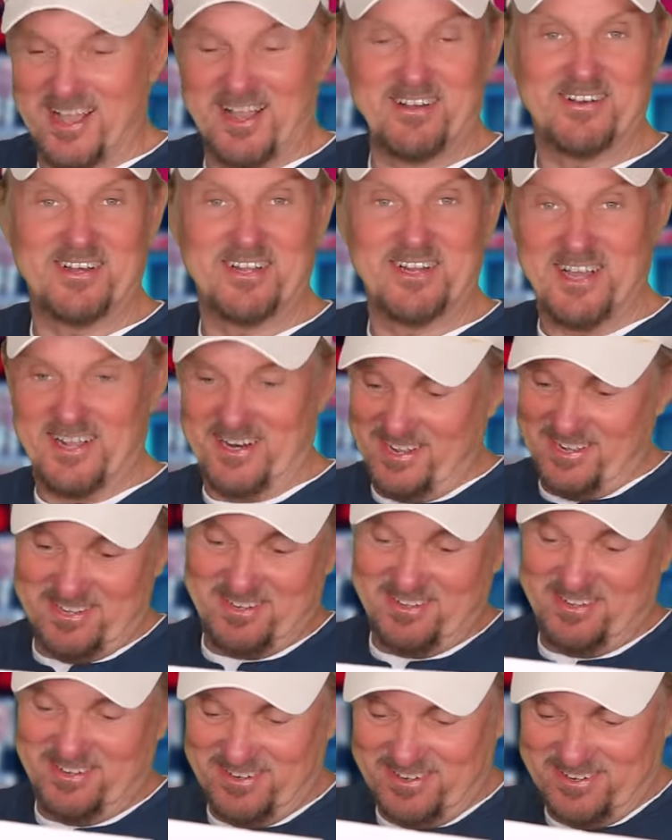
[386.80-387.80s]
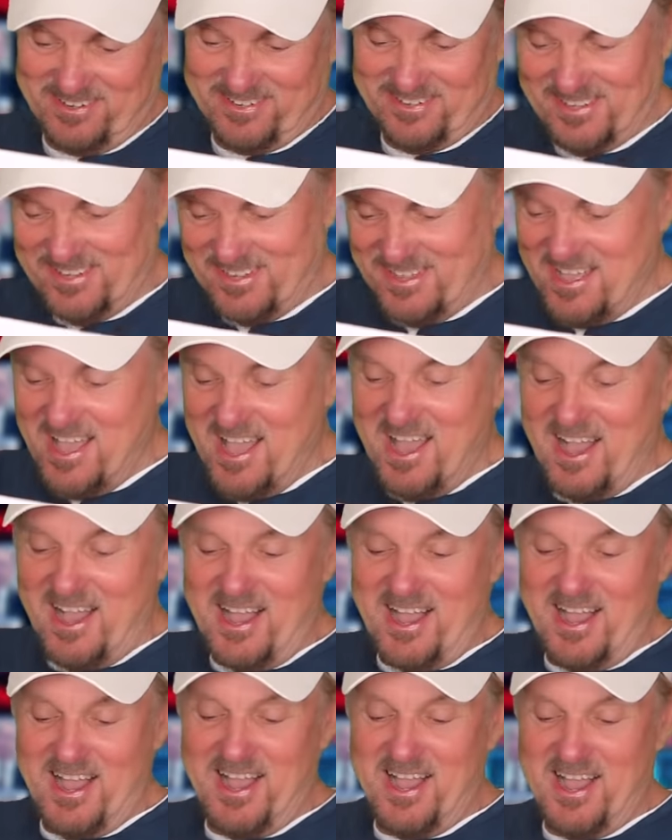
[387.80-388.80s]
I like that. That's all. Right.
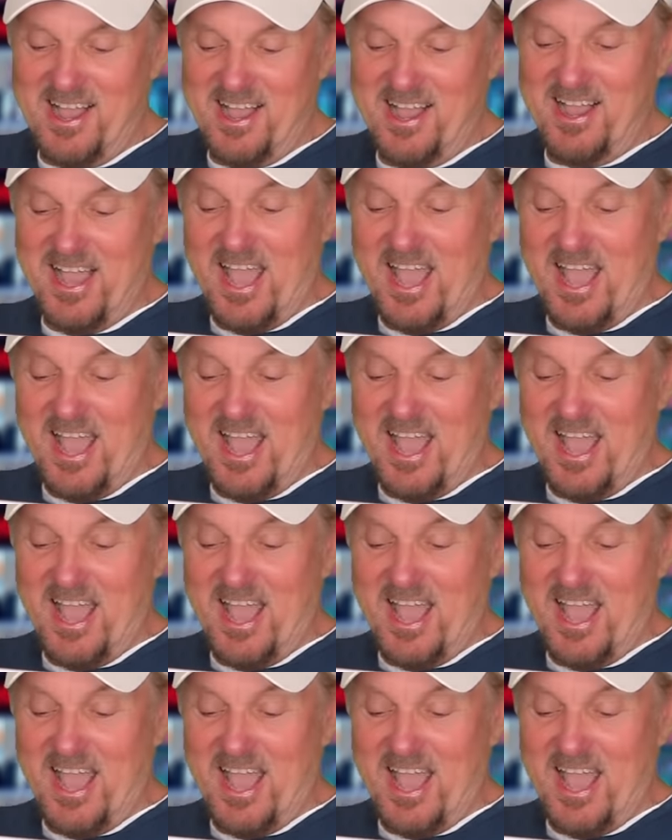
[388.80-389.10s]
Uh,